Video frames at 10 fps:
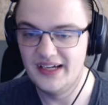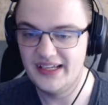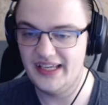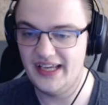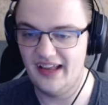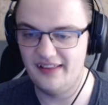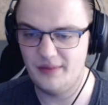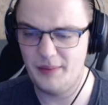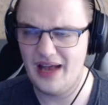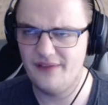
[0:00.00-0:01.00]
He ends
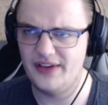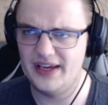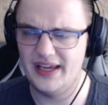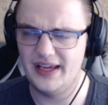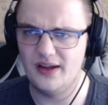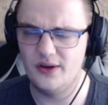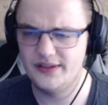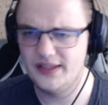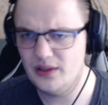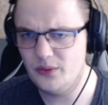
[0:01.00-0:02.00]
up having
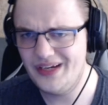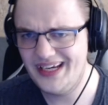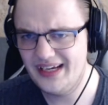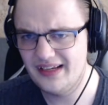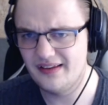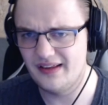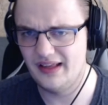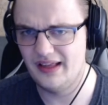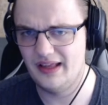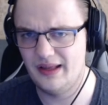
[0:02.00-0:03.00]
artillery,
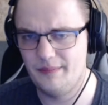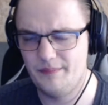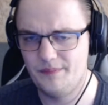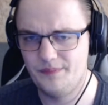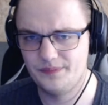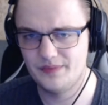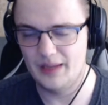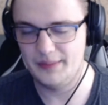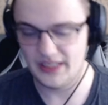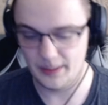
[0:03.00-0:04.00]
um, I
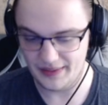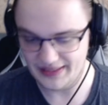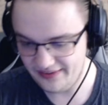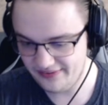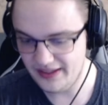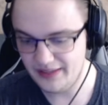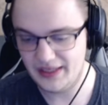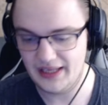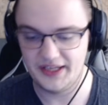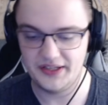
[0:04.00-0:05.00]
mean, a ballista
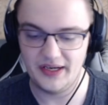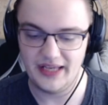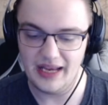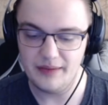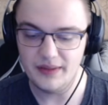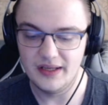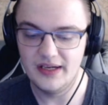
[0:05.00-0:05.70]
immediately into the game.